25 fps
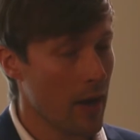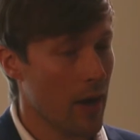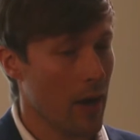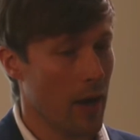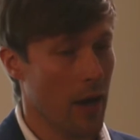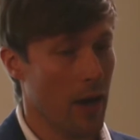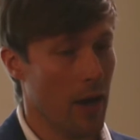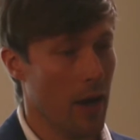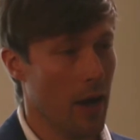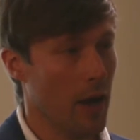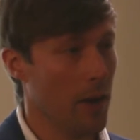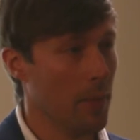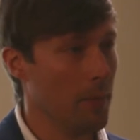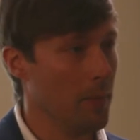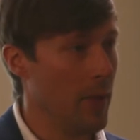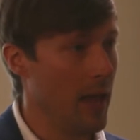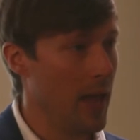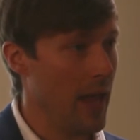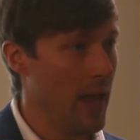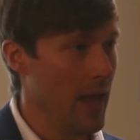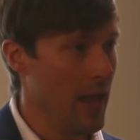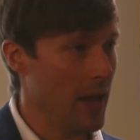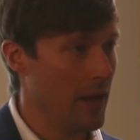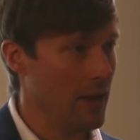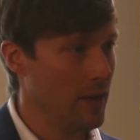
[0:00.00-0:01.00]

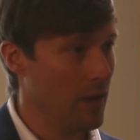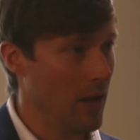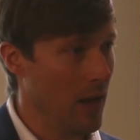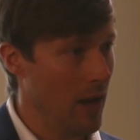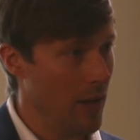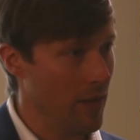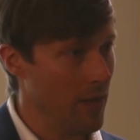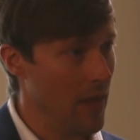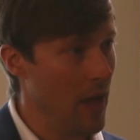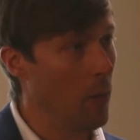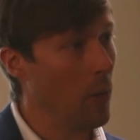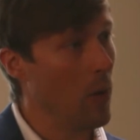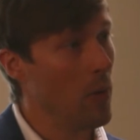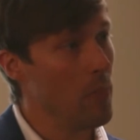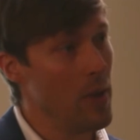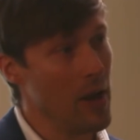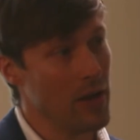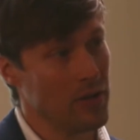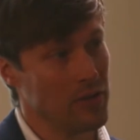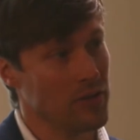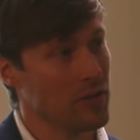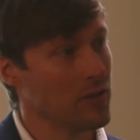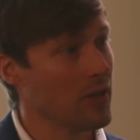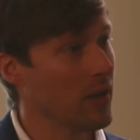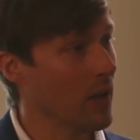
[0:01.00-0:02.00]
and that way
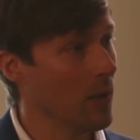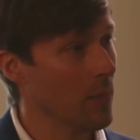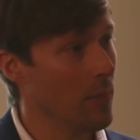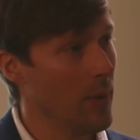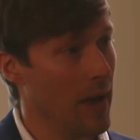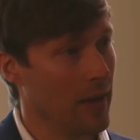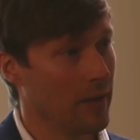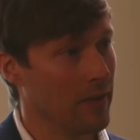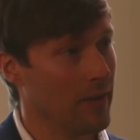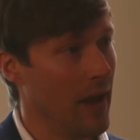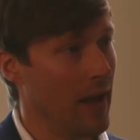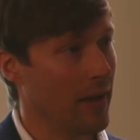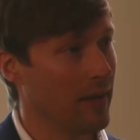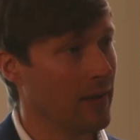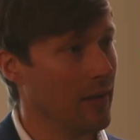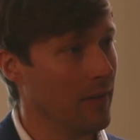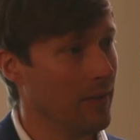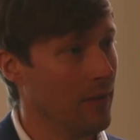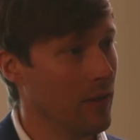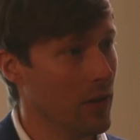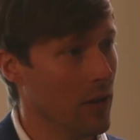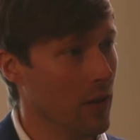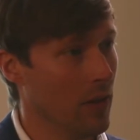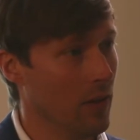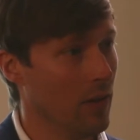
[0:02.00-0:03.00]
patients can get back to
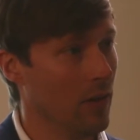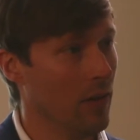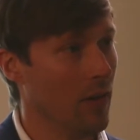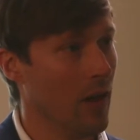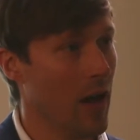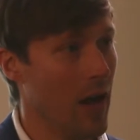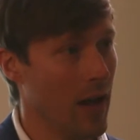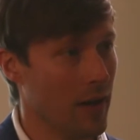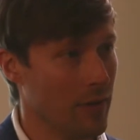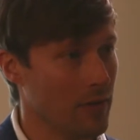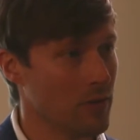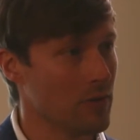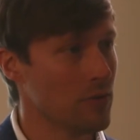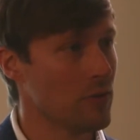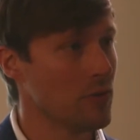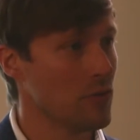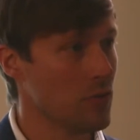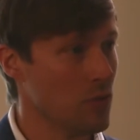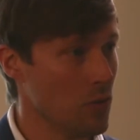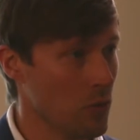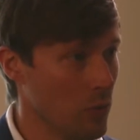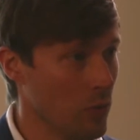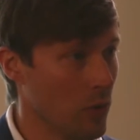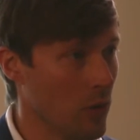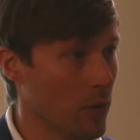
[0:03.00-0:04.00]
activity a lot
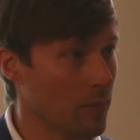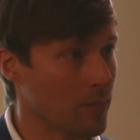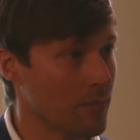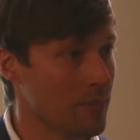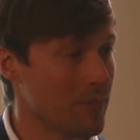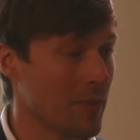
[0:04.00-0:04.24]
sooner,